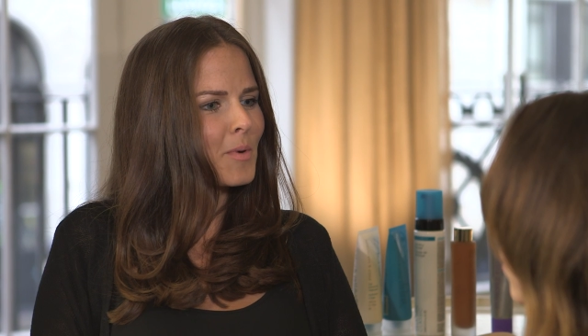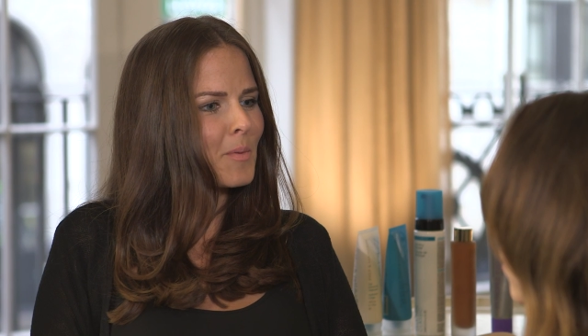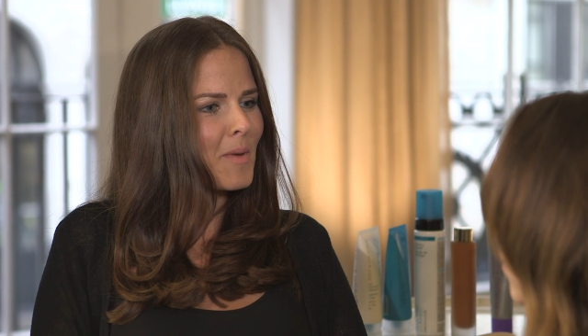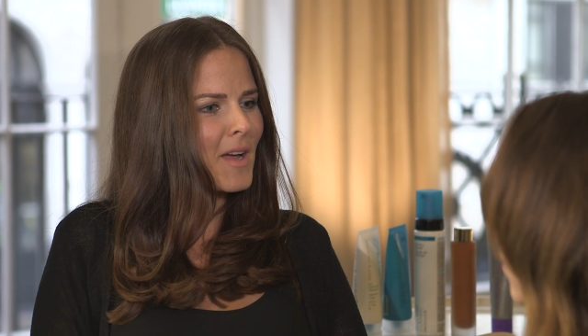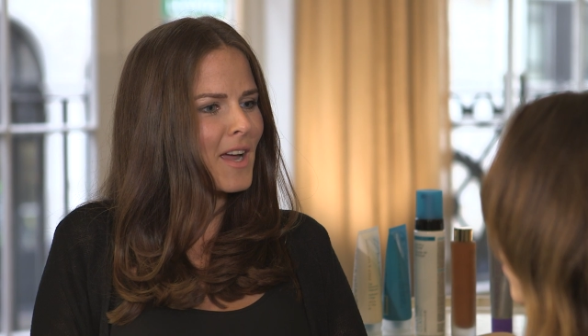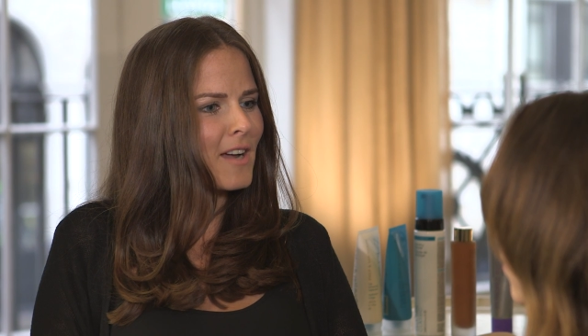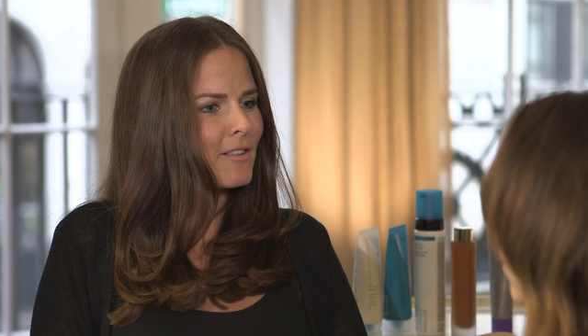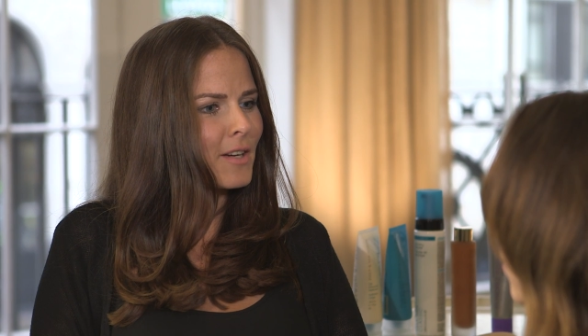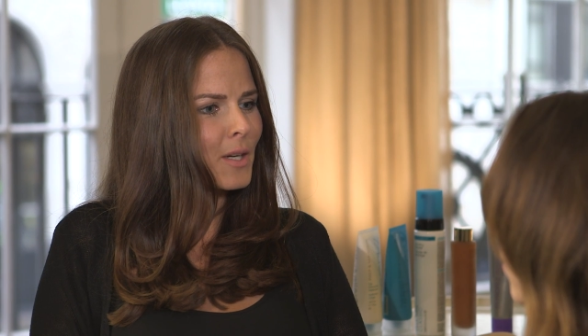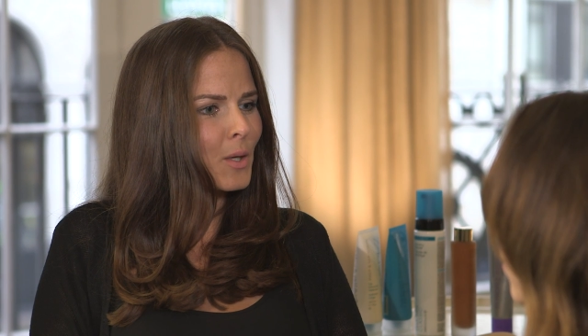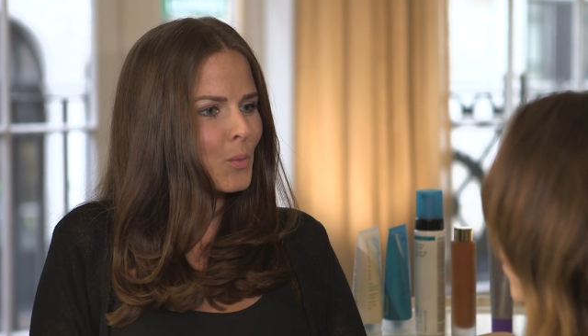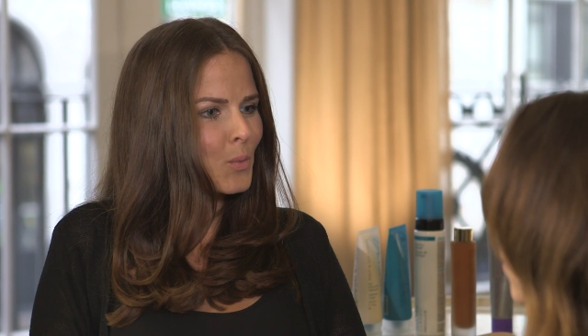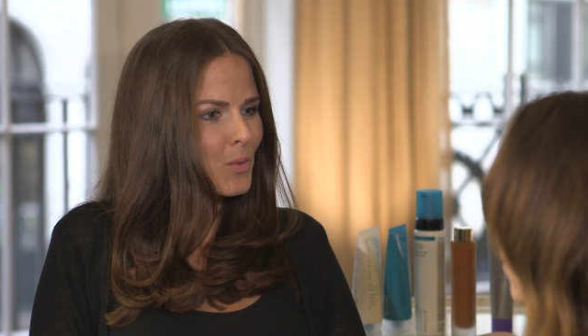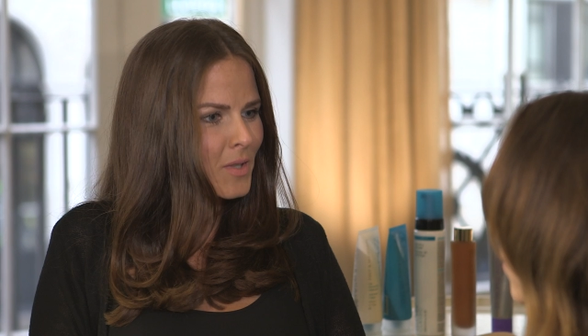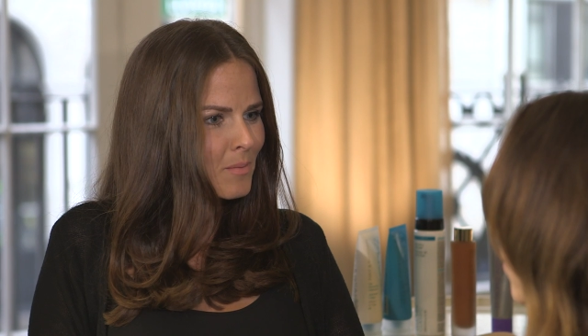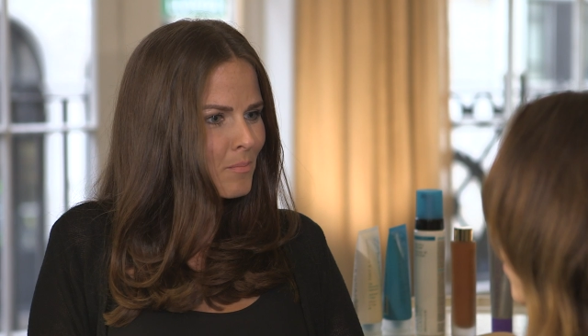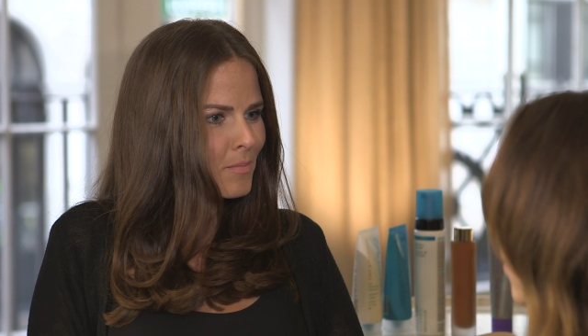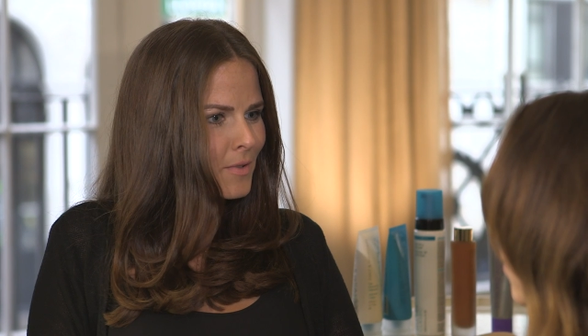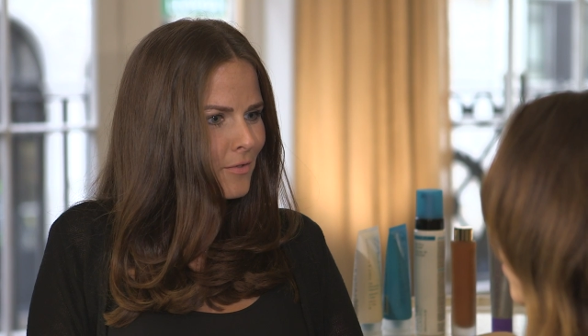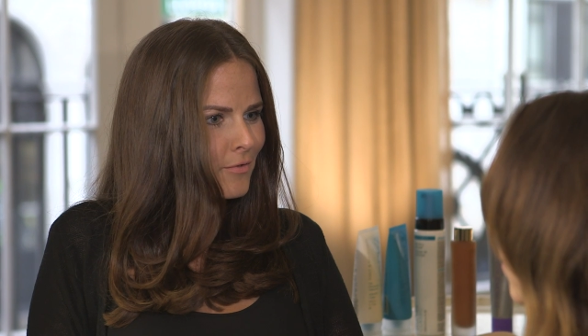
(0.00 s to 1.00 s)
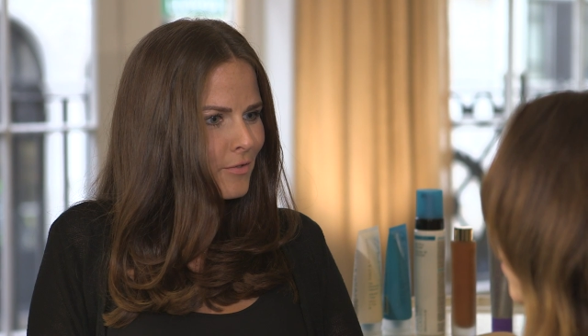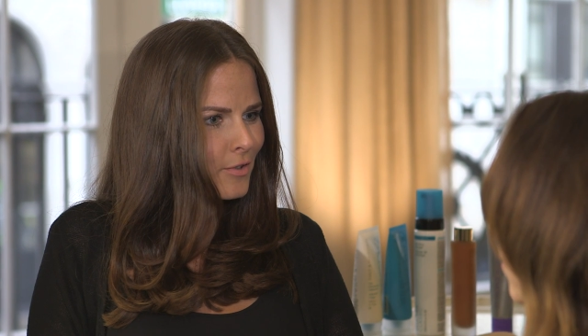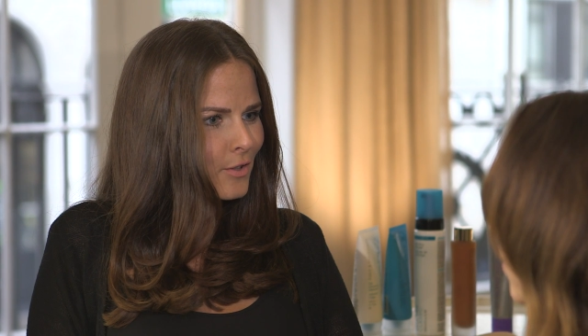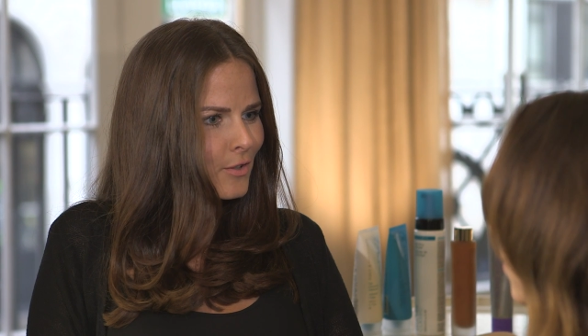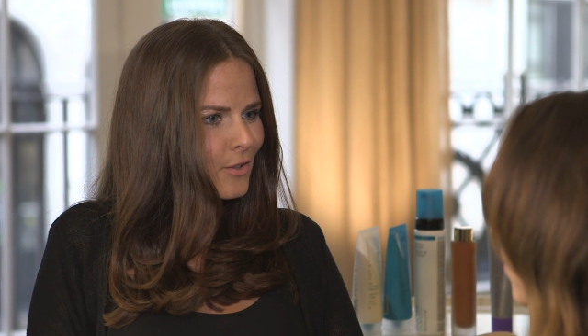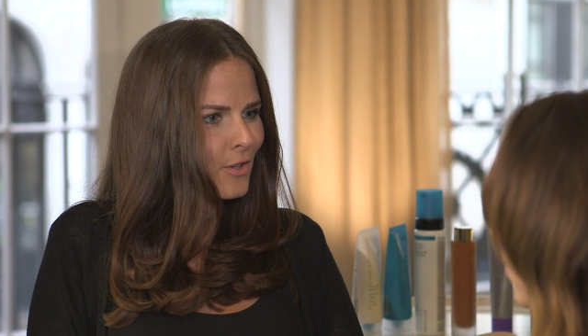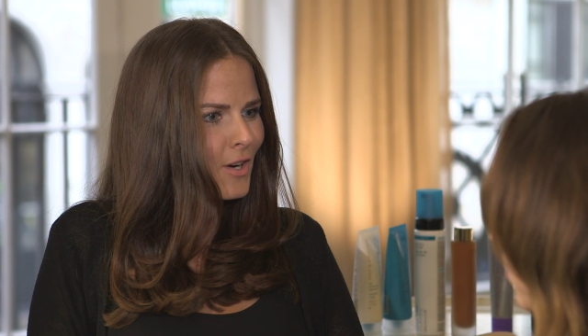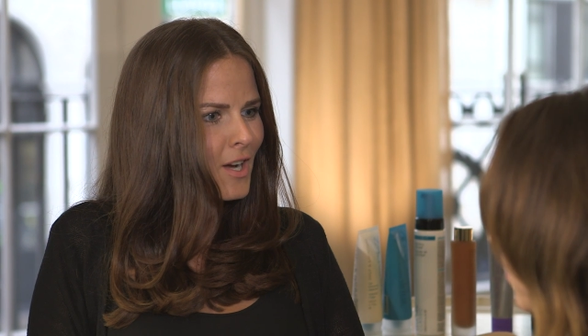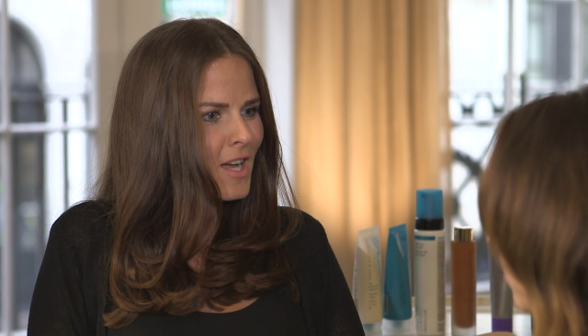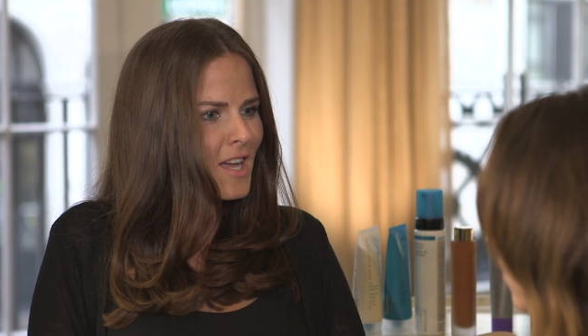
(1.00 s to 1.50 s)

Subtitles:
preparing a week before.